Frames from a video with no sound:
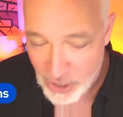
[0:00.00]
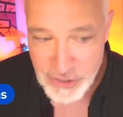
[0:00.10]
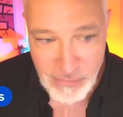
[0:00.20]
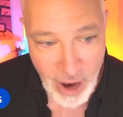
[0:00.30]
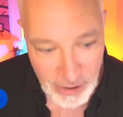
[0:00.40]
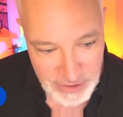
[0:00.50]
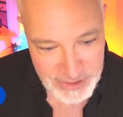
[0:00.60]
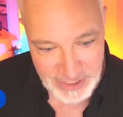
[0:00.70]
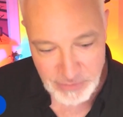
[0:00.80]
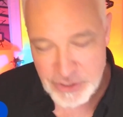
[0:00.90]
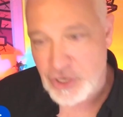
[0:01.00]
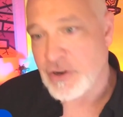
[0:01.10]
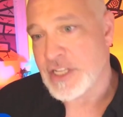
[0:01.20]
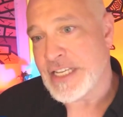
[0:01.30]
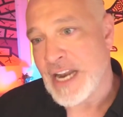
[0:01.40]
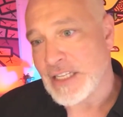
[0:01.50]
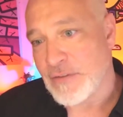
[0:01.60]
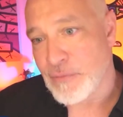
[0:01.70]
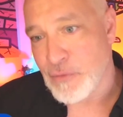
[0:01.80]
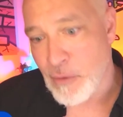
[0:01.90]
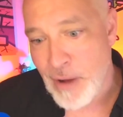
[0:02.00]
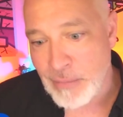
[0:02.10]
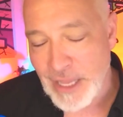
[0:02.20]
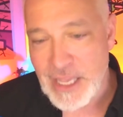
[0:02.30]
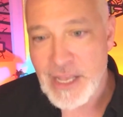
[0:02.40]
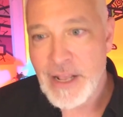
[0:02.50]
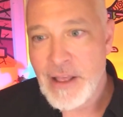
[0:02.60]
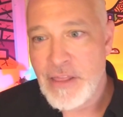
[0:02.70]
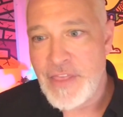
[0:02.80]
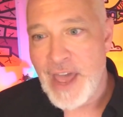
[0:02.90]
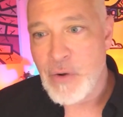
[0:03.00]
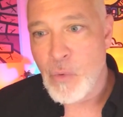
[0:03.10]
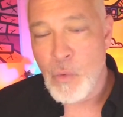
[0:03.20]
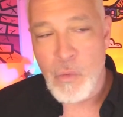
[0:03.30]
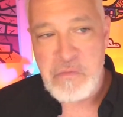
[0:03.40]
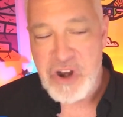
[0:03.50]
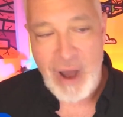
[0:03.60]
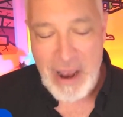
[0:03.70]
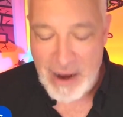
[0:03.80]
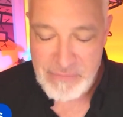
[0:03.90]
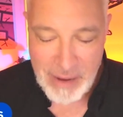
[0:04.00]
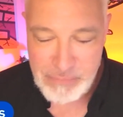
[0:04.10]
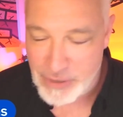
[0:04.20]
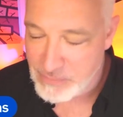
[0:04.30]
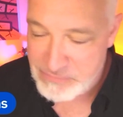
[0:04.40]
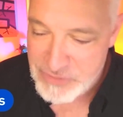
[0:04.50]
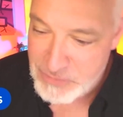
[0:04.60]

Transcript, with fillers: from our democracy we're so disconnected from the republic that you know i, I put